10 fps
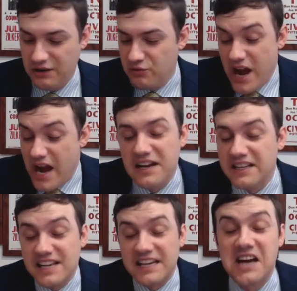ran
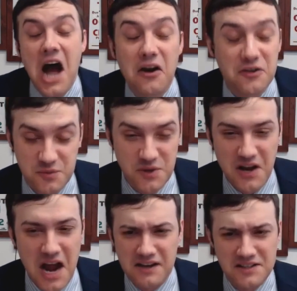things like a congressman,
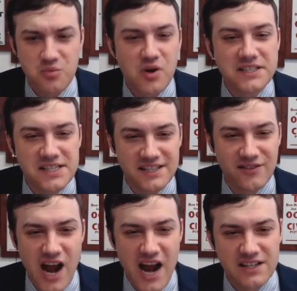not as a president,
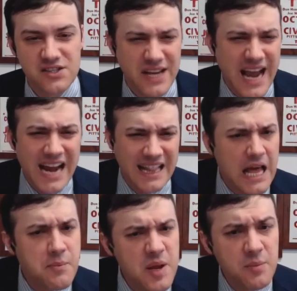right? And so he kind of
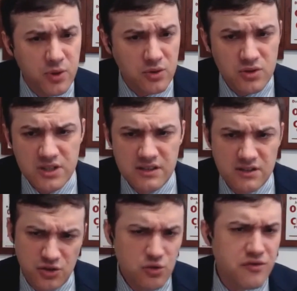let people
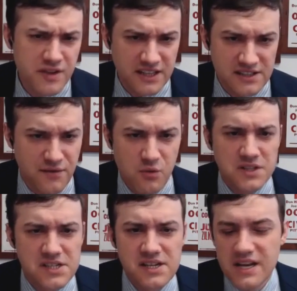do things. If it
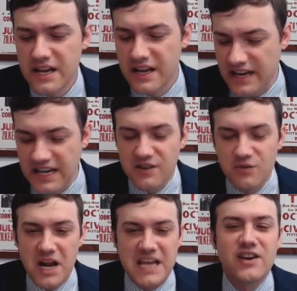wasn't, he didn't
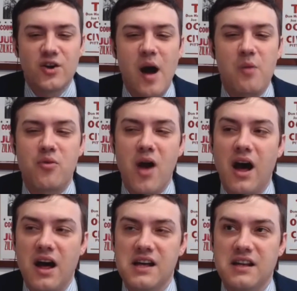want to hear about
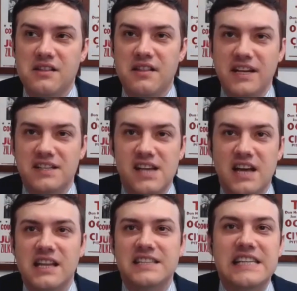things
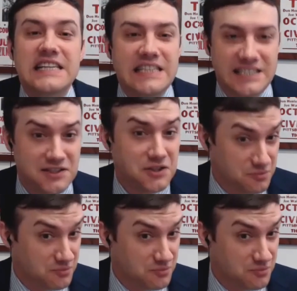unless he needed to.